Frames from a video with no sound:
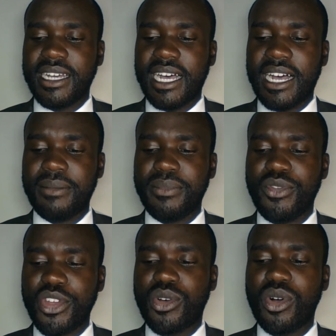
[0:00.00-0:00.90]

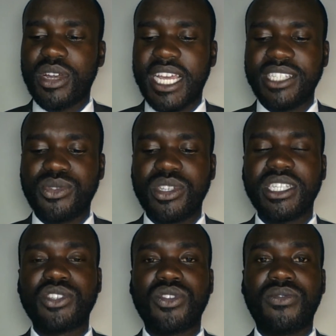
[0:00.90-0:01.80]
recognized
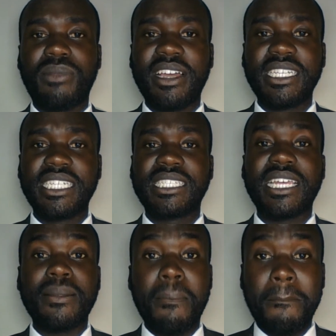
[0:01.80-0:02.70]
register of marriages
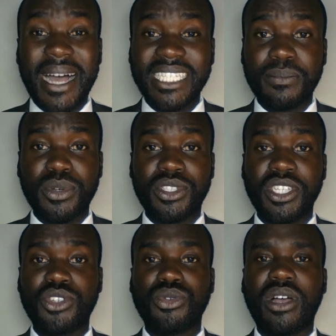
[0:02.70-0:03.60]
that must
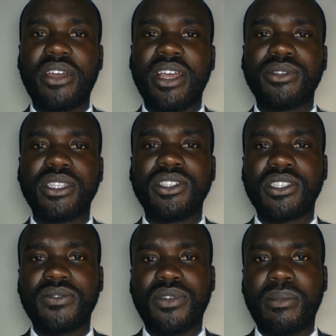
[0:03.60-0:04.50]
proceed to carry out this
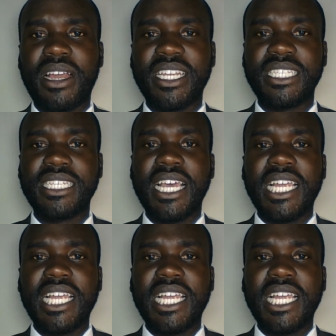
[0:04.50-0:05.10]
civil marriage,